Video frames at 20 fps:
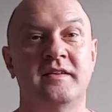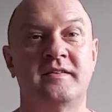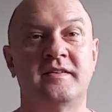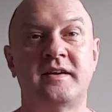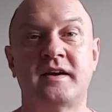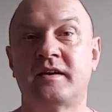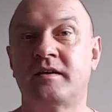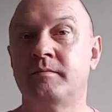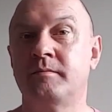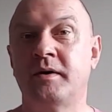the
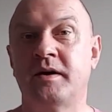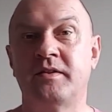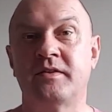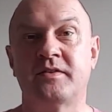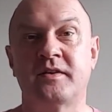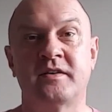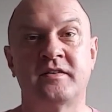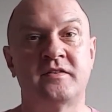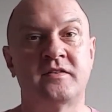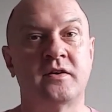second
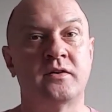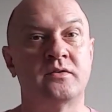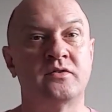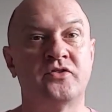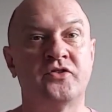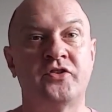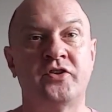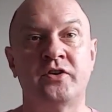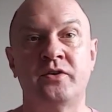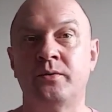month I
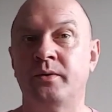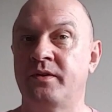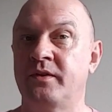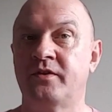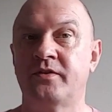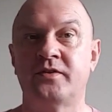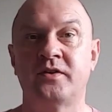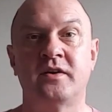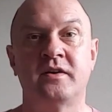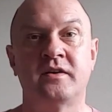sold 2, and the
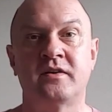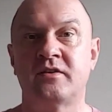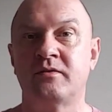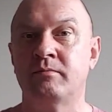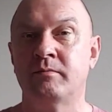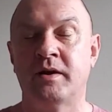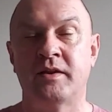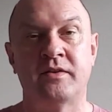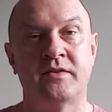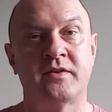third
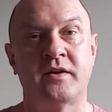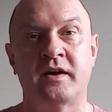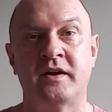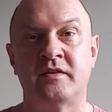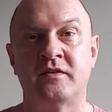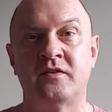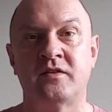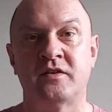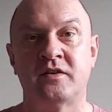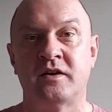month
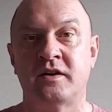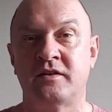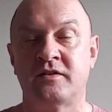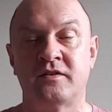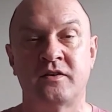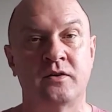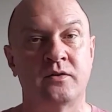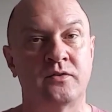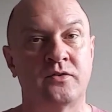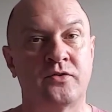I
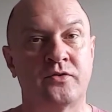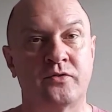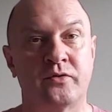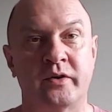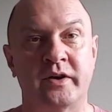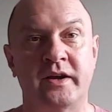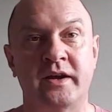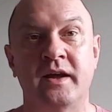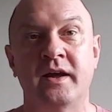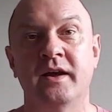sold
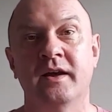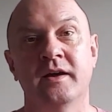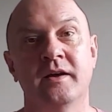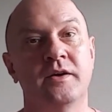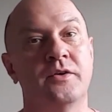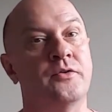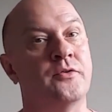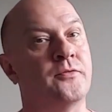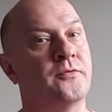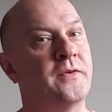3. It
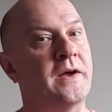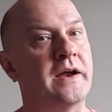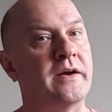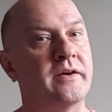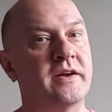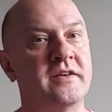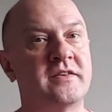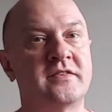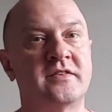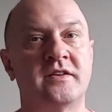was
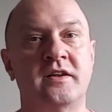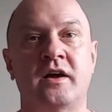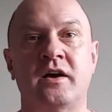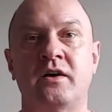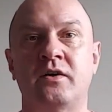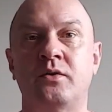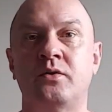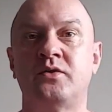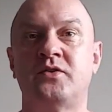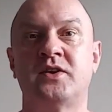very
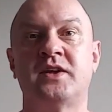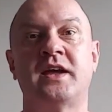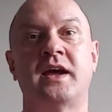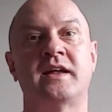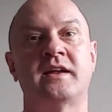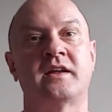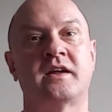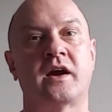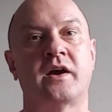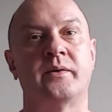slow to
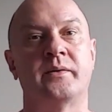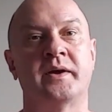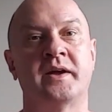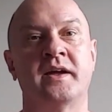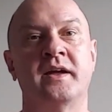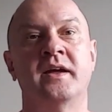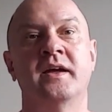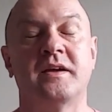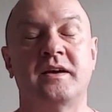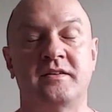get
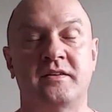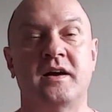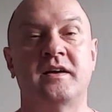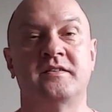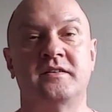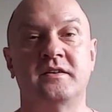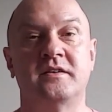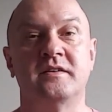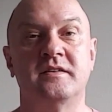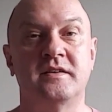going.
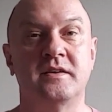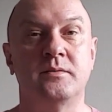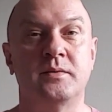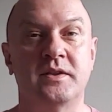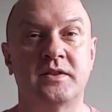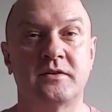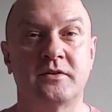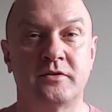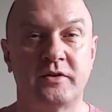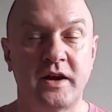As you can see
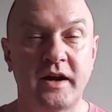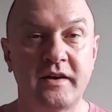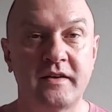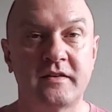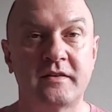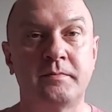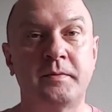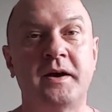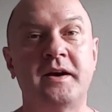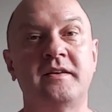with
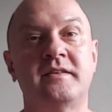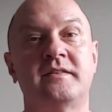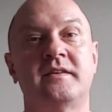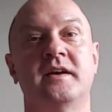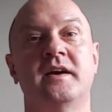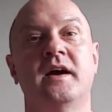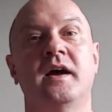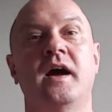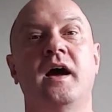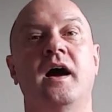
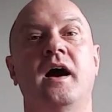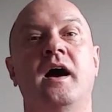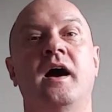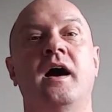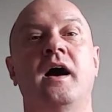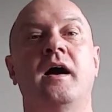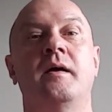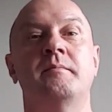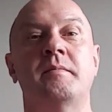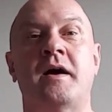CreateSpace,
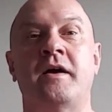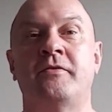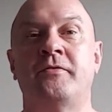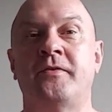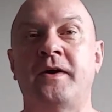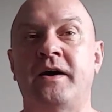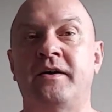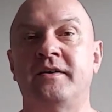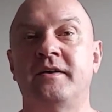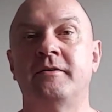I
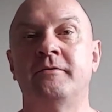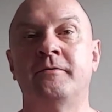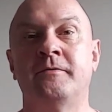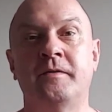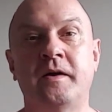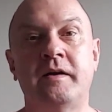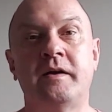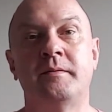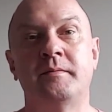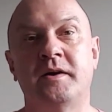found it
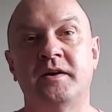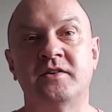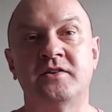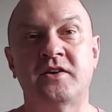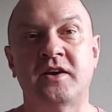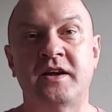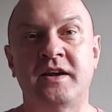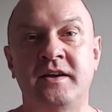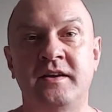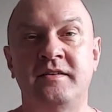very
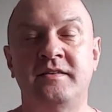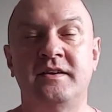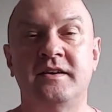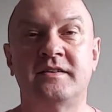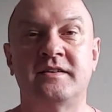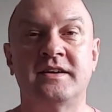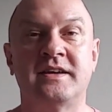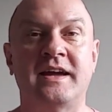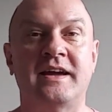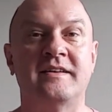much easier
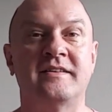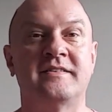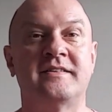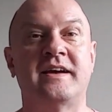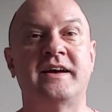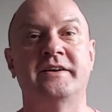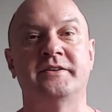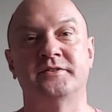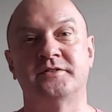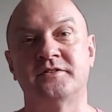to get
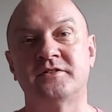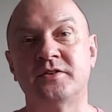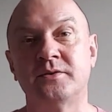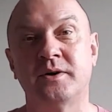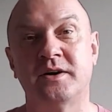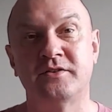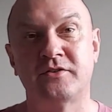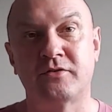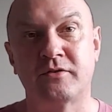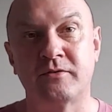sales,
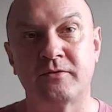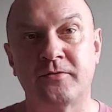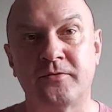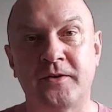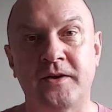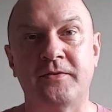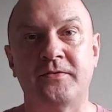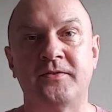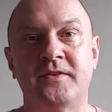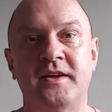
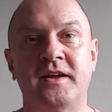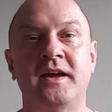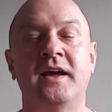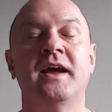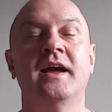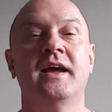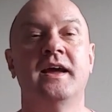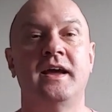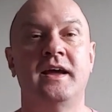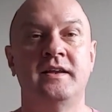250
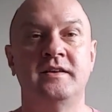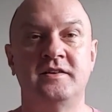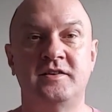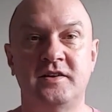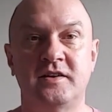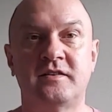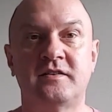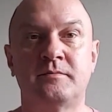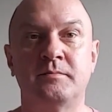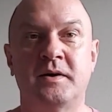in
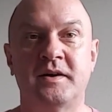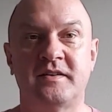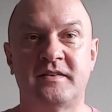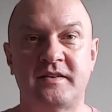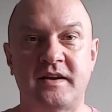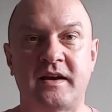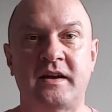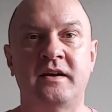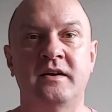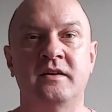just my
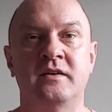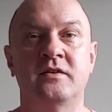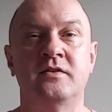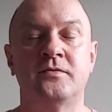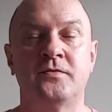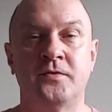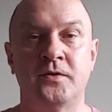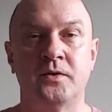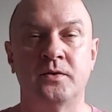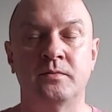second
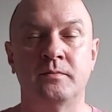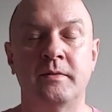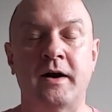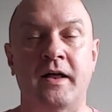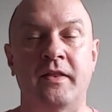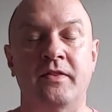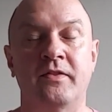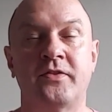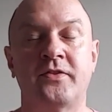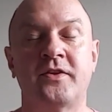full
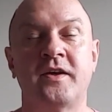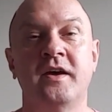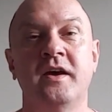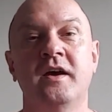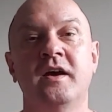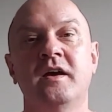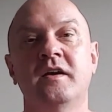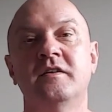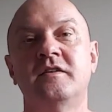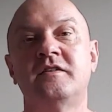month.
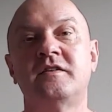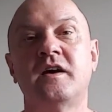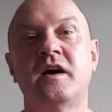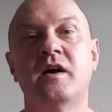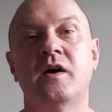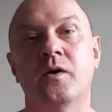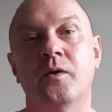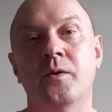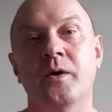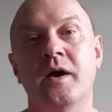
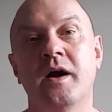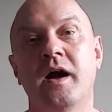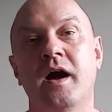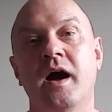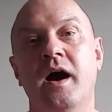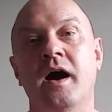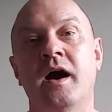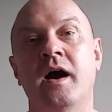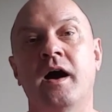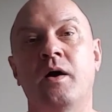So
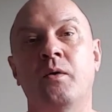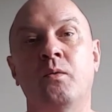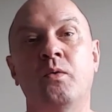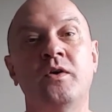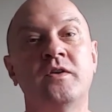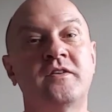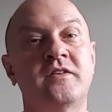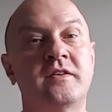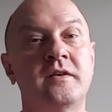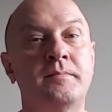
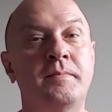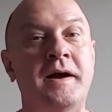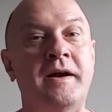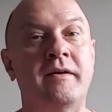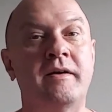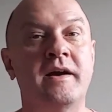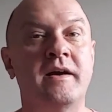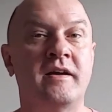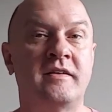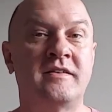what's the
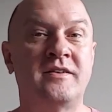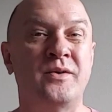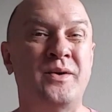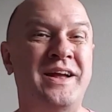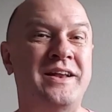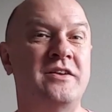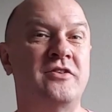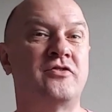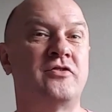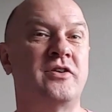barrier to
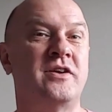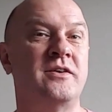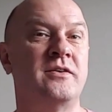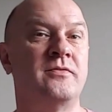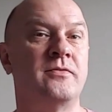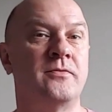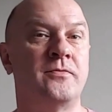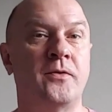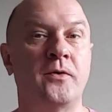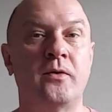
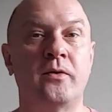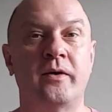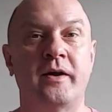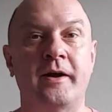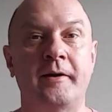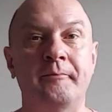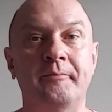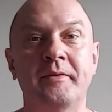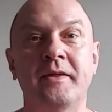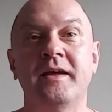entry for
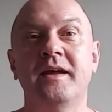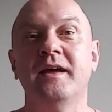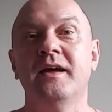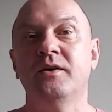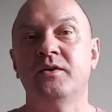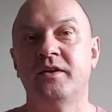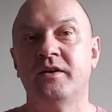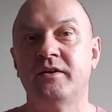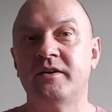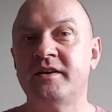it?
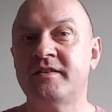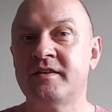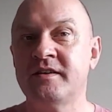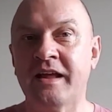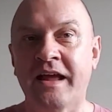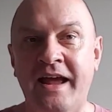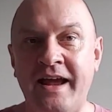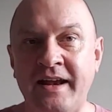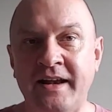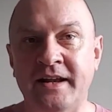There
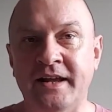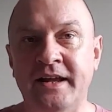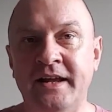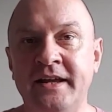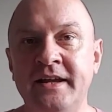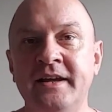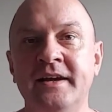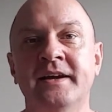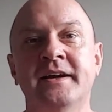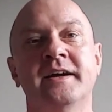isn't
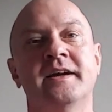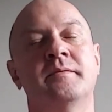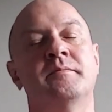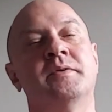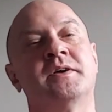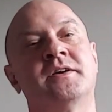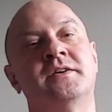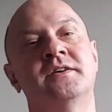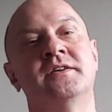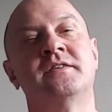any,
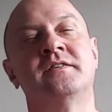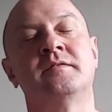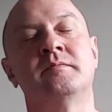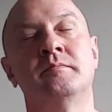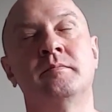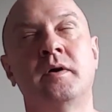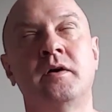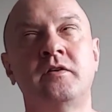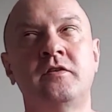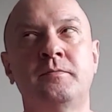because
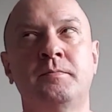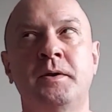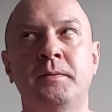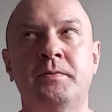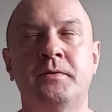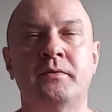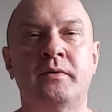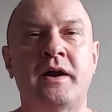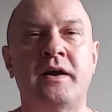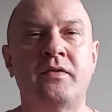most
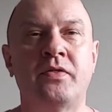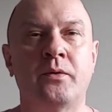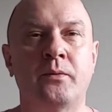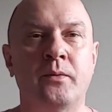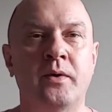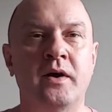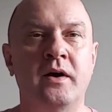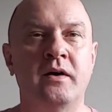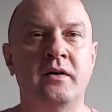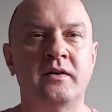people around the
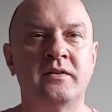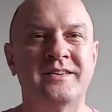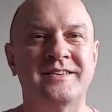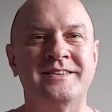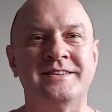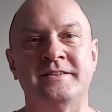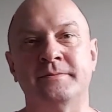world,